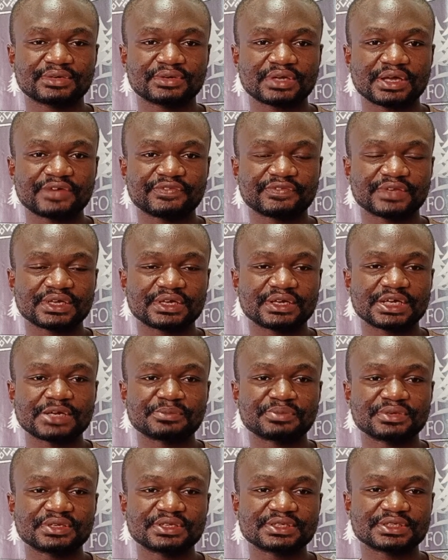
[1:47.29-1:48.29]
After
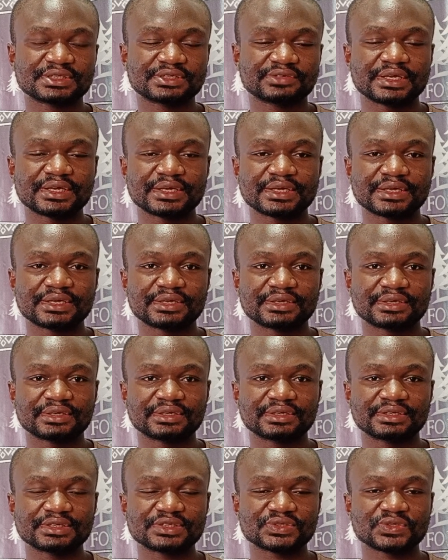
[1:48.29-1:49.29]
grabbing this uh,
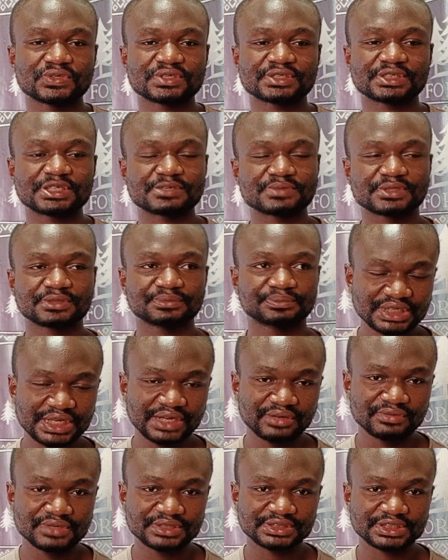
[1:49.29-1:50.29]
this concept, I
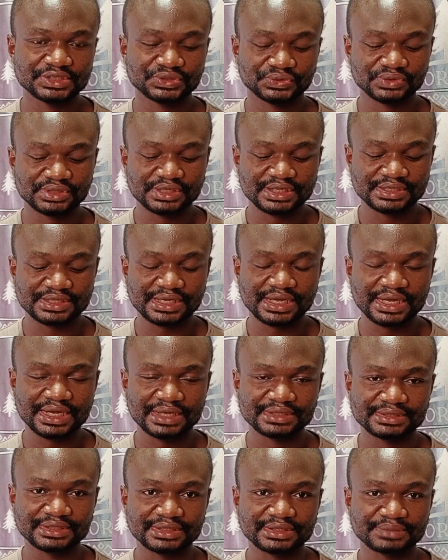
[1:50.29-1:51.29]
always ensure that I
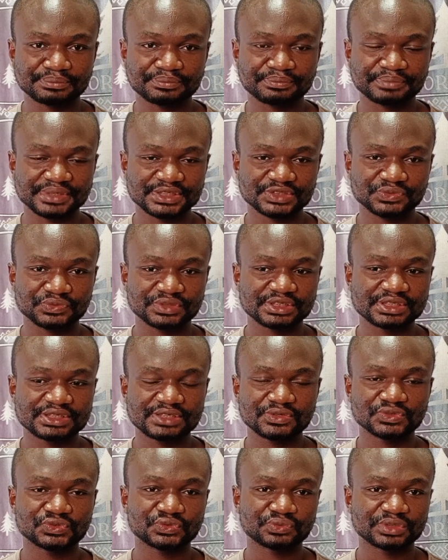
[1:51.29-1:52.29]
had uh, pigs within
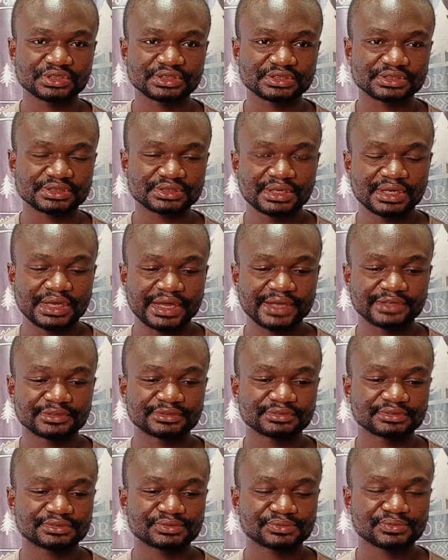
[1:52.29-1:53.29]
those ranges.
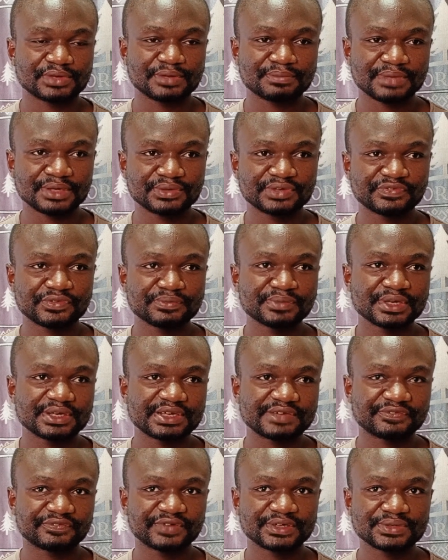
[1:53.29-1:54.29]
And one man even made
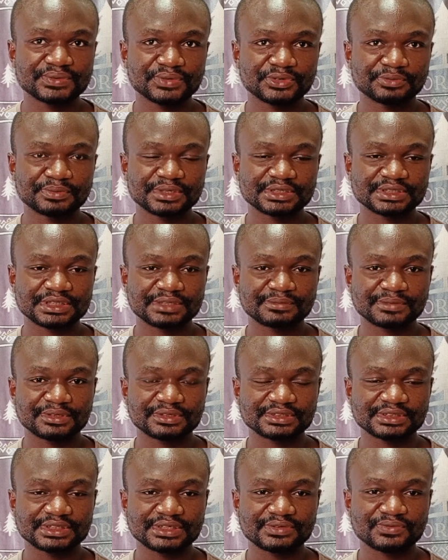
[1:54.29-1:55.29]
a funny comment
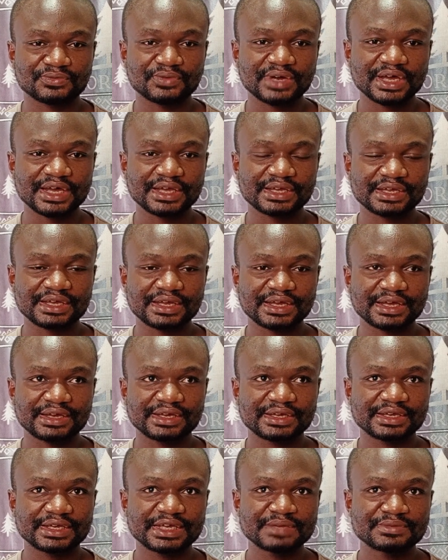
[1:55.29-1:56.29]
about uh, why
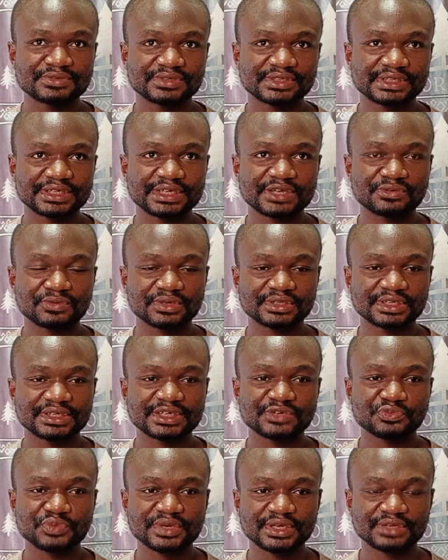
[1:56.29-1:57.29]
he came to say he wanted
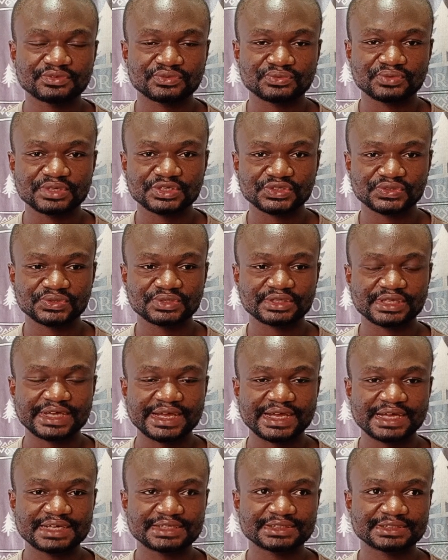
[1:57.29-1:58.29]
a winner to go and slaughter.
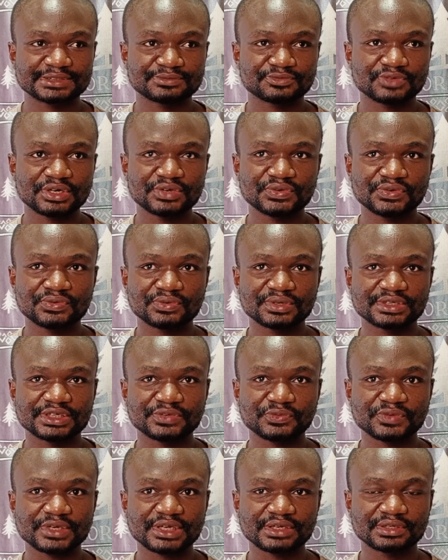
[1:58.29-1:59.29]
I asked him, why do you want the
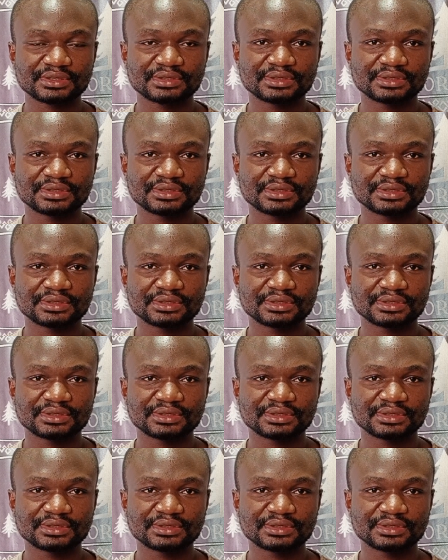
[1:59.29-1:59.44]
winner?